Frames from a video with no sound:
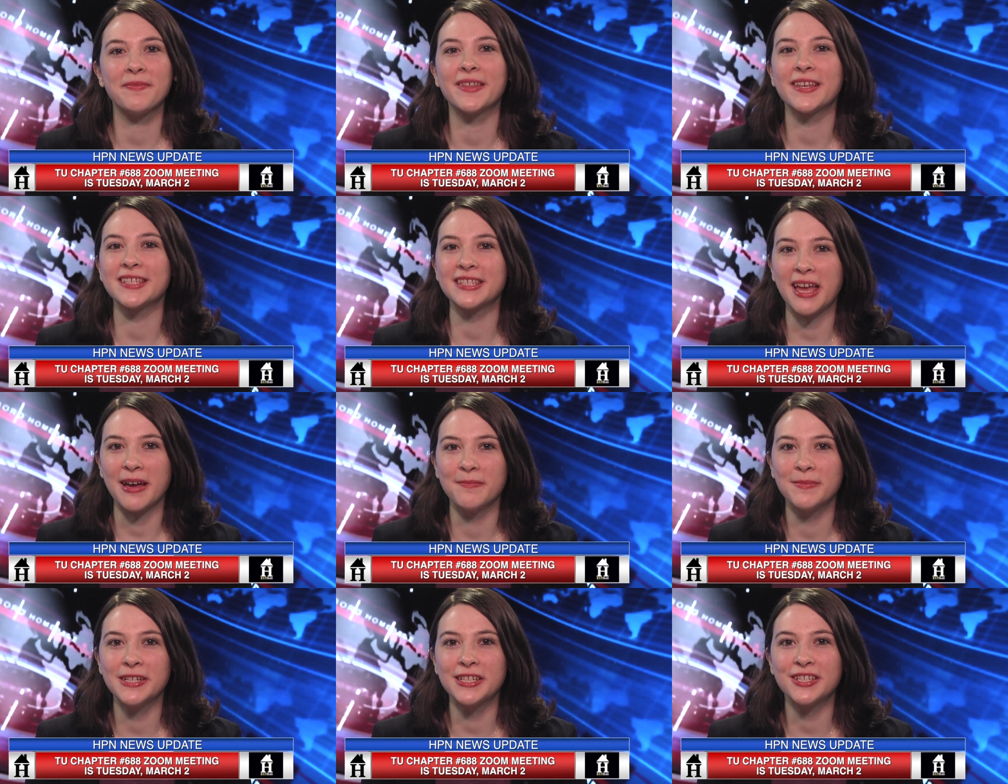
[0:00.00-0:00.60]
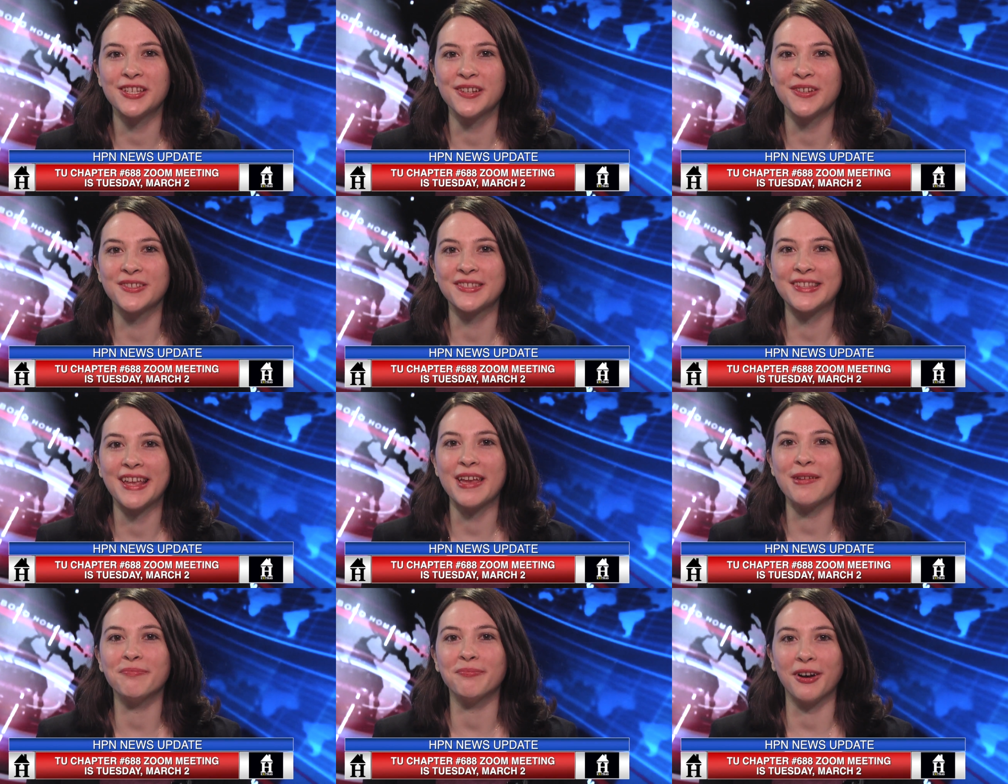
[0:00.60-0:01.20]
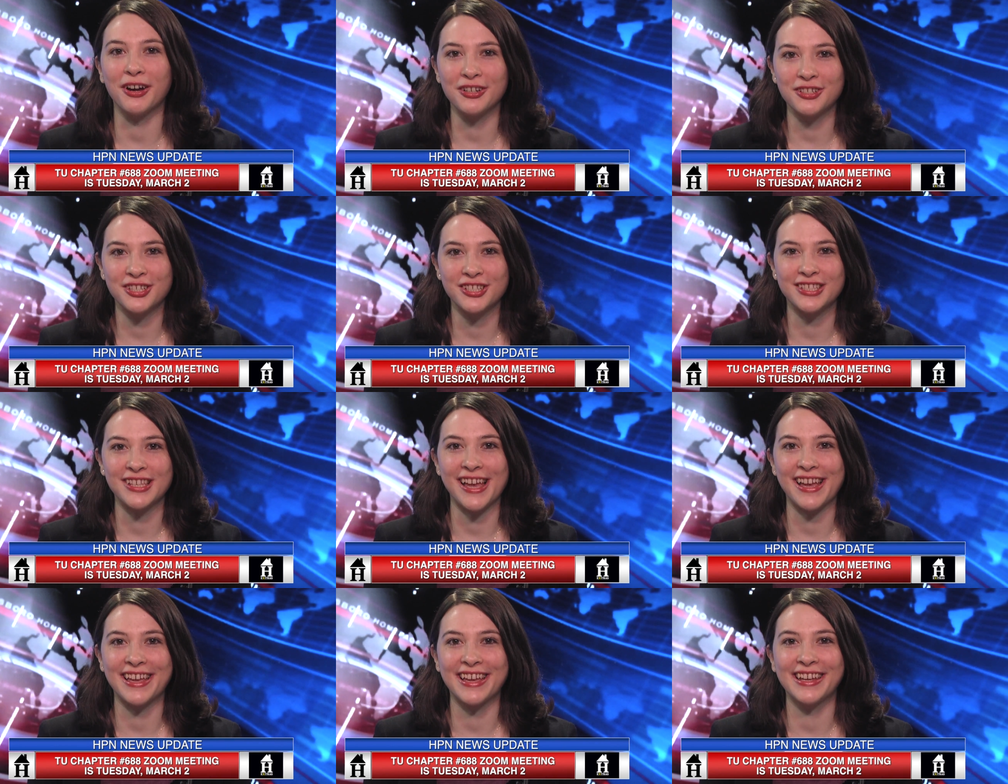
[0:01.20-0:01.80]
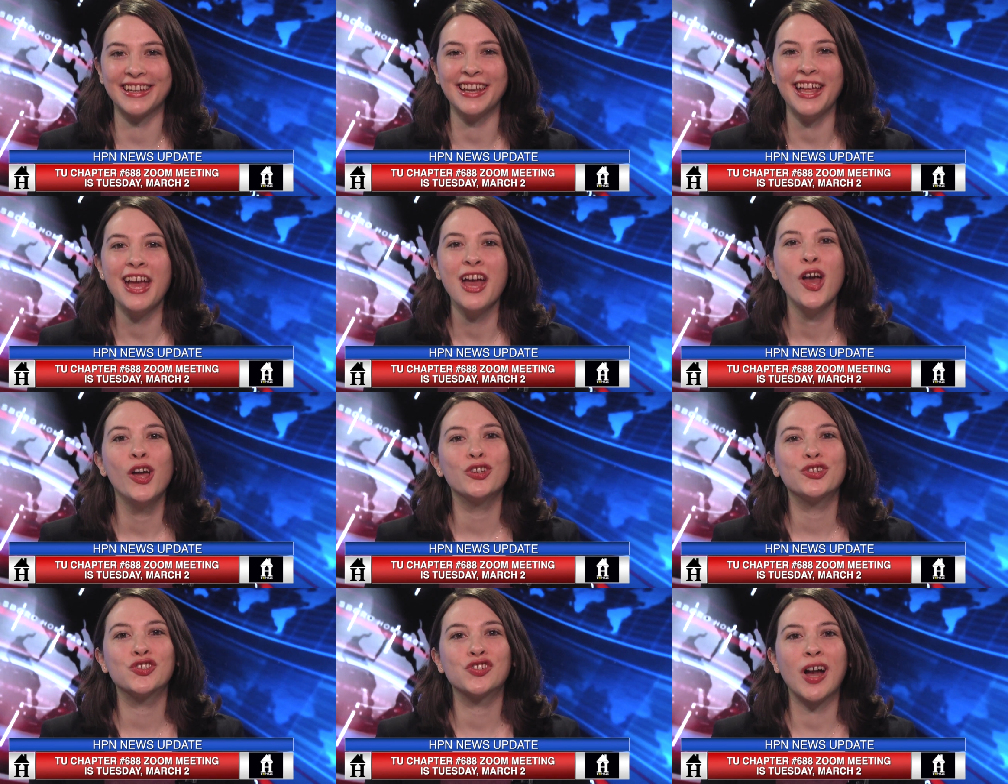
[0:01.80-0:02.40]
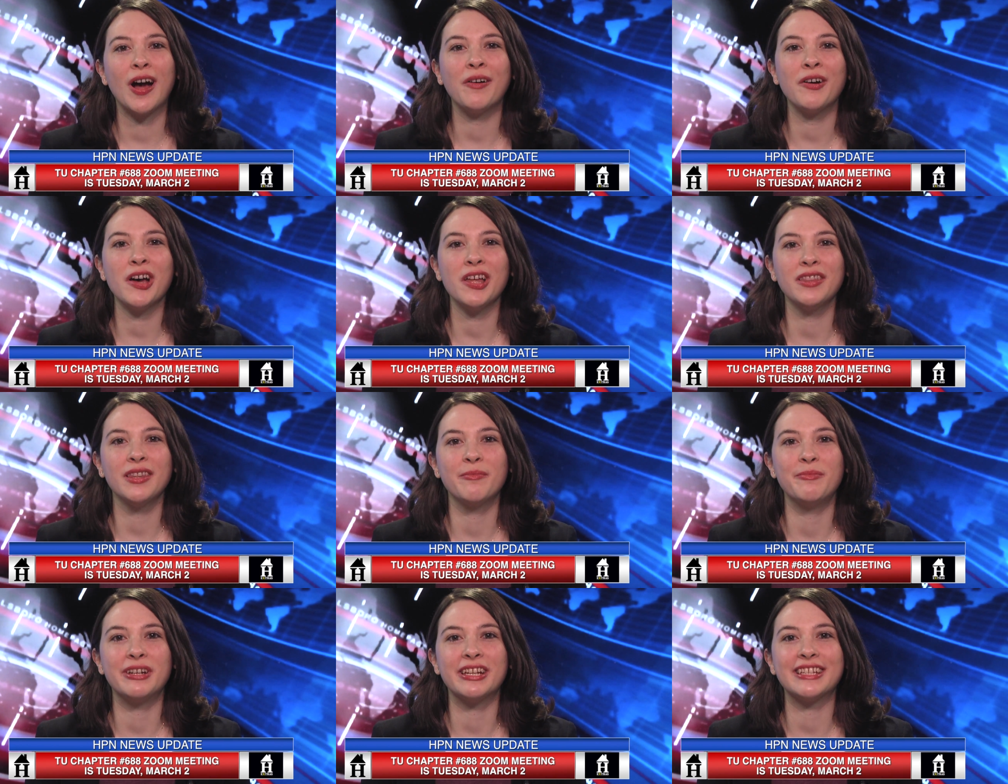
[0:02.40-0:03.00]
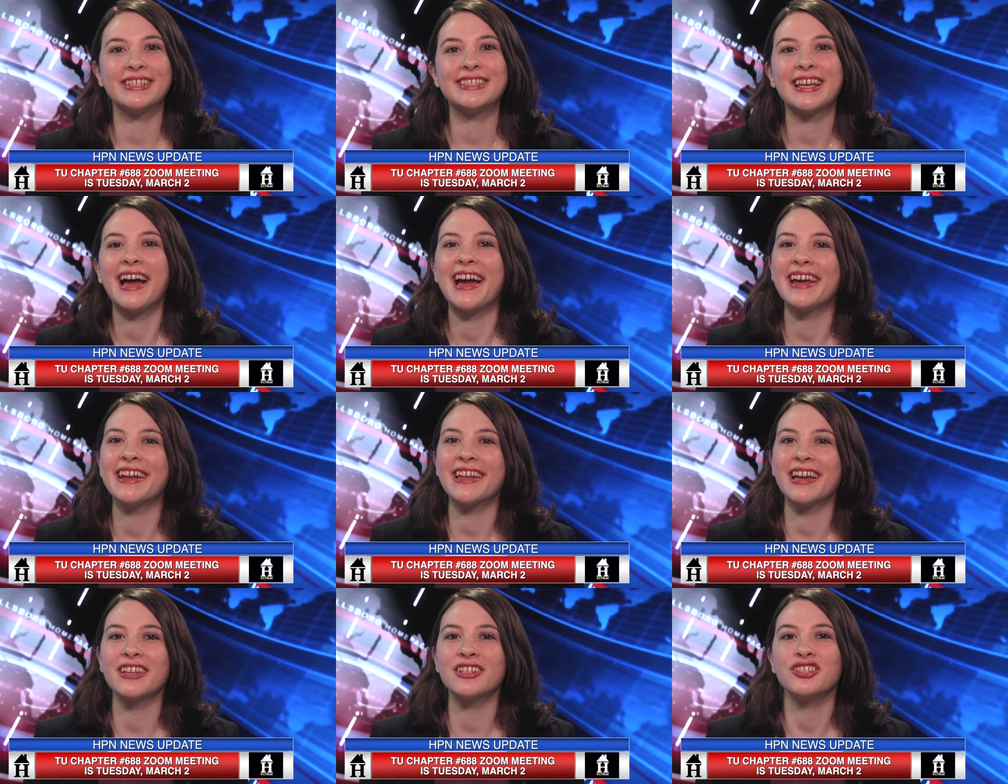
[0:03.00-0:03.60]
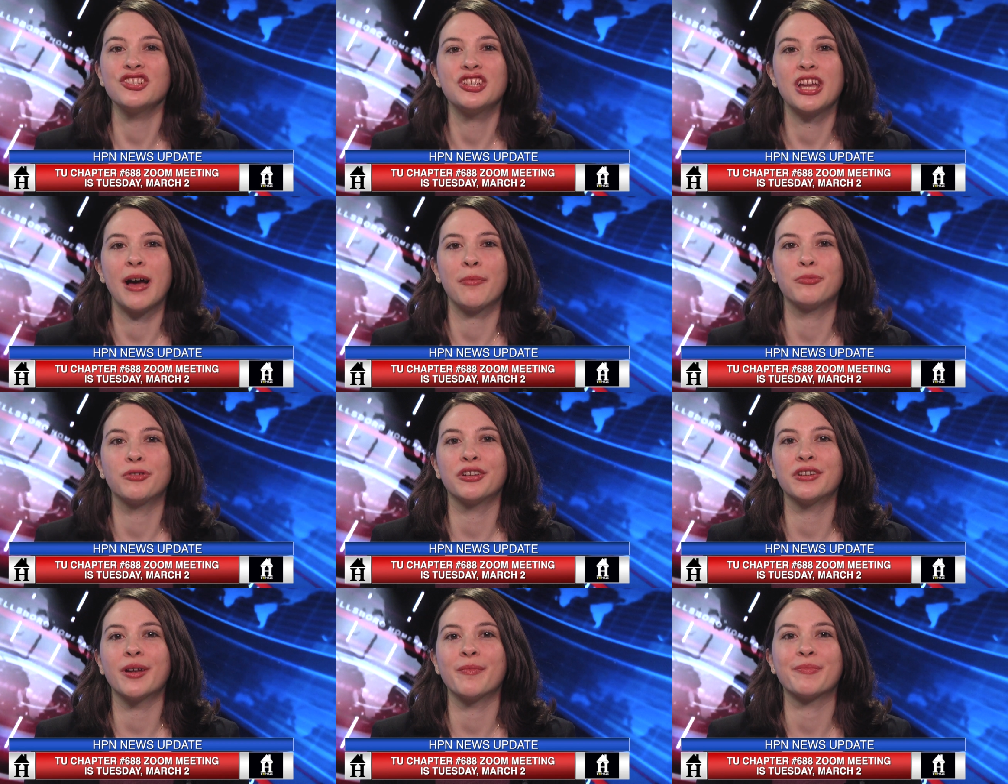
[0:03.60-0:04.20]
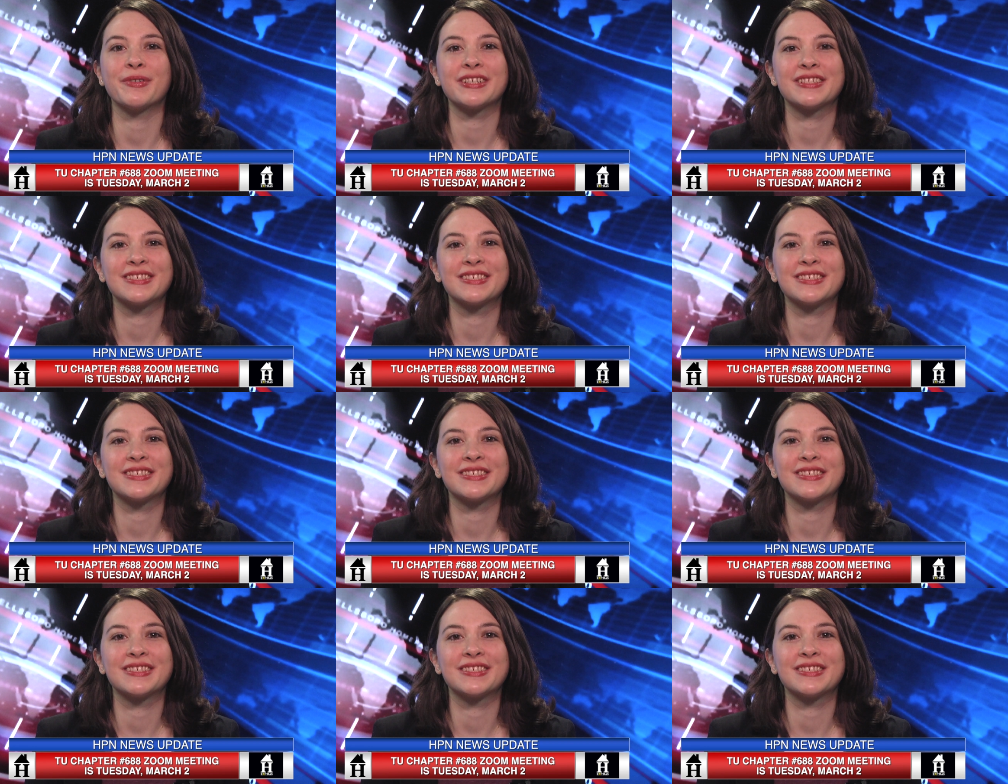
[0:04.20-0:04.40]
this coming Tuesday, March 2nd, Trout Unlimited and Chapter number